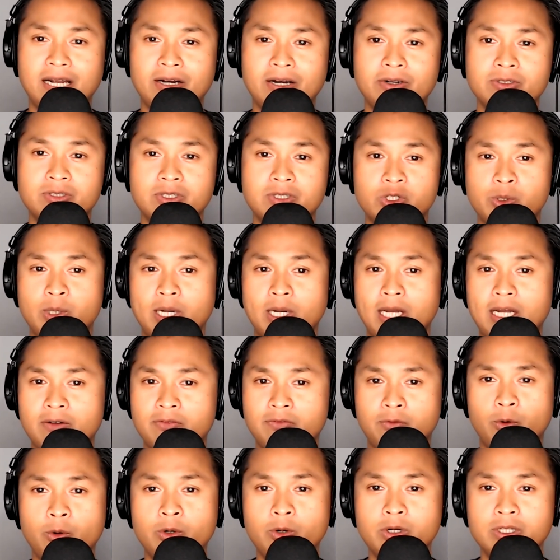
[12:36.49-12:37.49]
to track
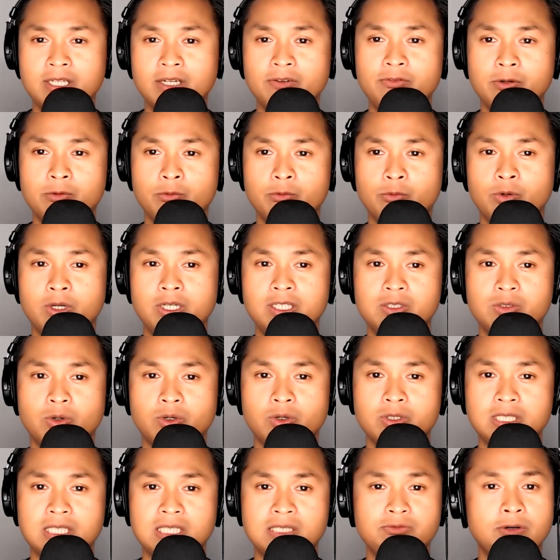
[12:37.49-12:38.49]
4 different resources for